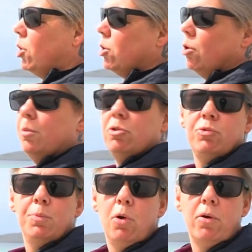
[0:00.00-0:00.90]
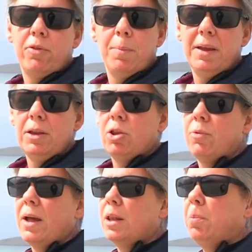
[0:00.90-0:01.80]
so much more of the beach to
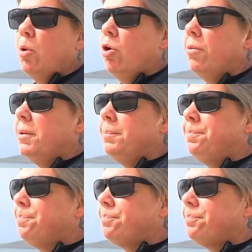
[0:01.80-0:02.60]
explore, and